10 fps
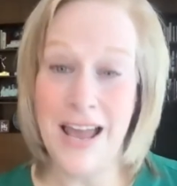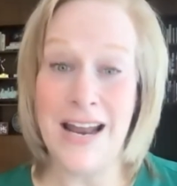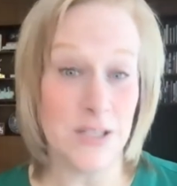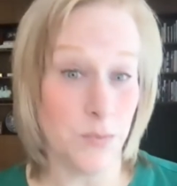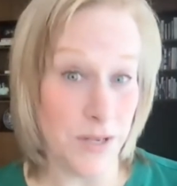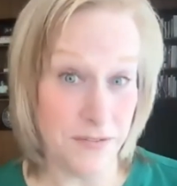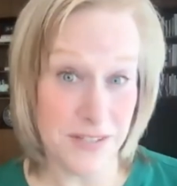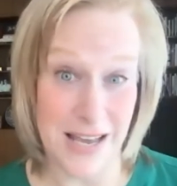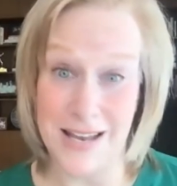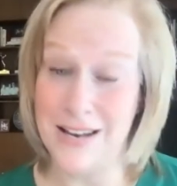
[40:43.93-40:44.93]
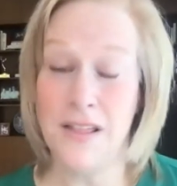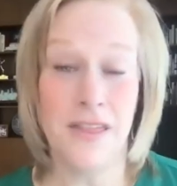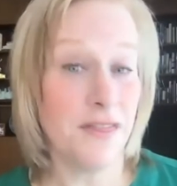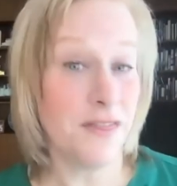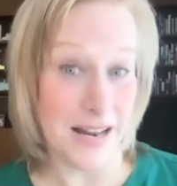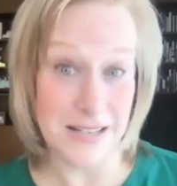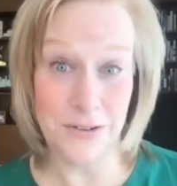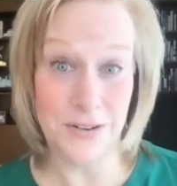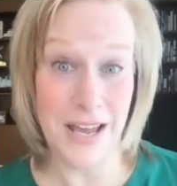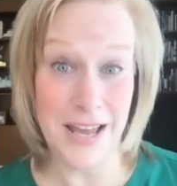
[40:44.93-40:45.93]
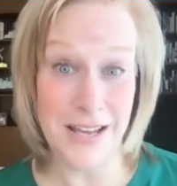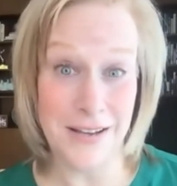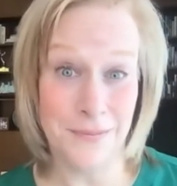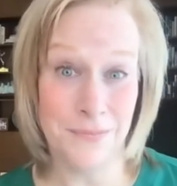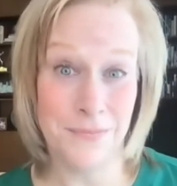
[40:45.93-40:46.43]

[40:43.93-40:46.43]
And as we've said, that's okay.